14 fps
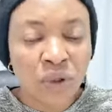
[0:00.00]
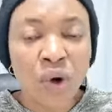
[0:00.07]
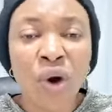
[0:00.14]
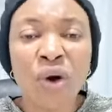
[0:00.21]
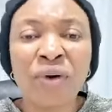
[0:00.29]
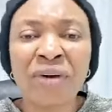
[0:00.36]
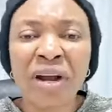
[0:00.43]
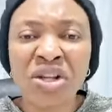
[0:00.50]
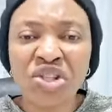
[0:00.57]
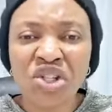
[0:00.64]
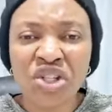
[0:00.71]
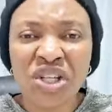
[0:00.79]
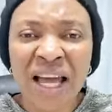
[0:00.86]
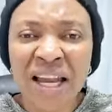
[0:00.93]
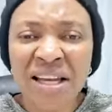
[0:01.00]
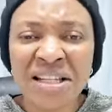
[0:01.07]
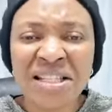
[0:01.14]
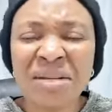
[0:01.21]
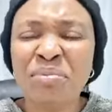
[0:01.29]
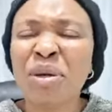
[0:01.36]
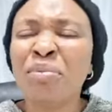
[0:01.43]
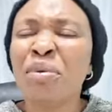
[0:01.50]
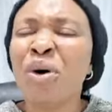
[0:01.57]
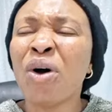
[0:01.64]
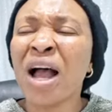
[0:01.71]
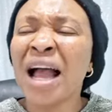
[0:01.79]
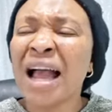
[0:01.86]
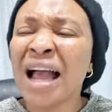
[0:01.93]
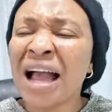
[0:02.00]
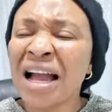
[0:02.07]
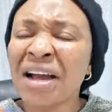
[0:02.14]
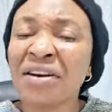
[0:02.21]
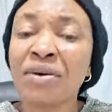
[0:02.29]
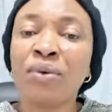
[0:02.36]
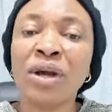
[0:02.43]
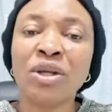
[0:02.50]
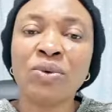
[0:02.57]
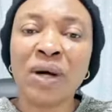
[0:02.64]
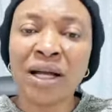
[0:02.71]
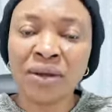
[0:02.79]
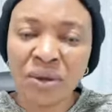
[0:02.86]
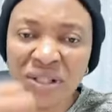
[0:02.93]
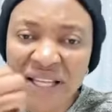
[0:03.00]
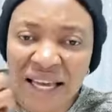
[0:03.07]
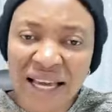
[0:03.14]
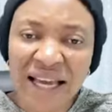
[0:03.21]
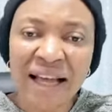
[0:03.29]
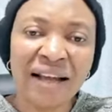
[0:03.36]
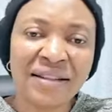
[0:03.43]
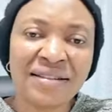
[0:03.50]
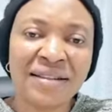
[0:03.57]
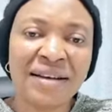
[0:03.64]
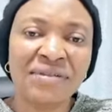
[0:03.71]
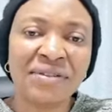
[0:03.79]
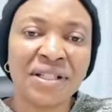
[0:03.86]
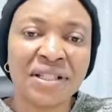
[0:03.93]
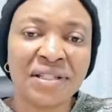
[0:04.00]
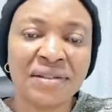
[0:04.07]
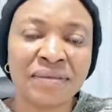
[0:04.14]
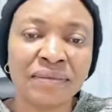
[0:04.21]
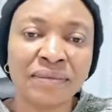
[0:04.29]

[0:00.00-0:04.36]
Originality. People are angry when you are not a counterfeit.